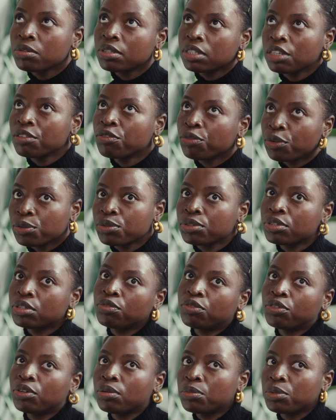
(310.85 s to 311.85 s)
would say, first and
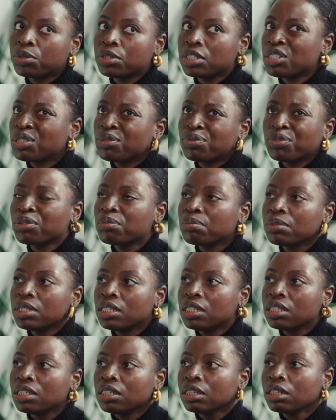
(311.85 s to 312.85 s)
foremost, it's for
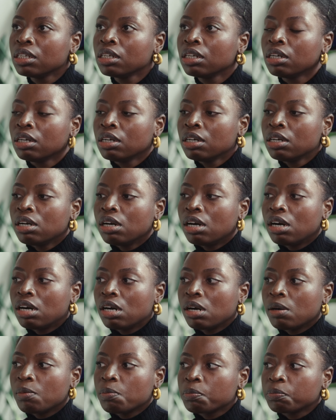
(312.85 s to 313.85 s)
me.
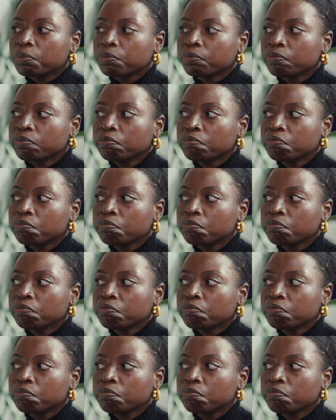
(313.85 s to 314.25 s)
Um,